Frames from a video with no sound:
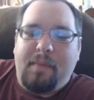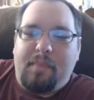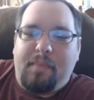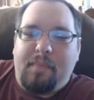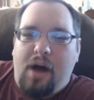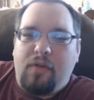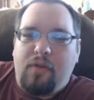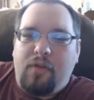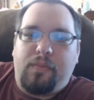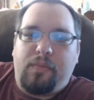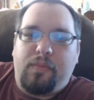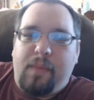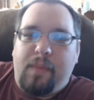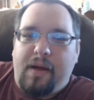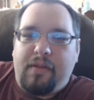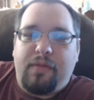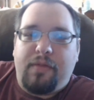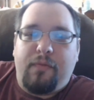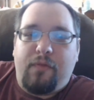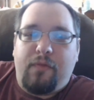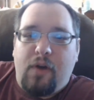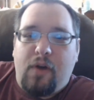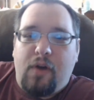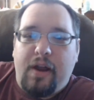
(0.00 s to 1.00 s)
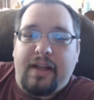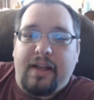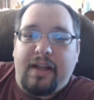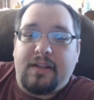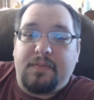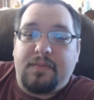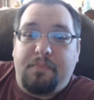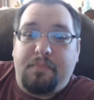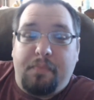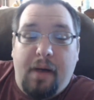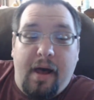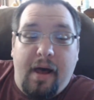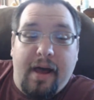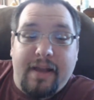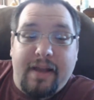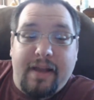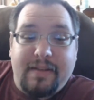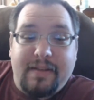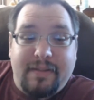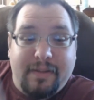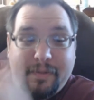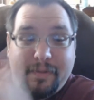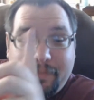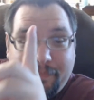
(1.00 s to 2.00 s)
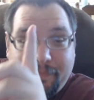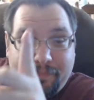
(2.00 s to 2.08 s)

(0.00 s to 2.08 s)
me bond with my friends. But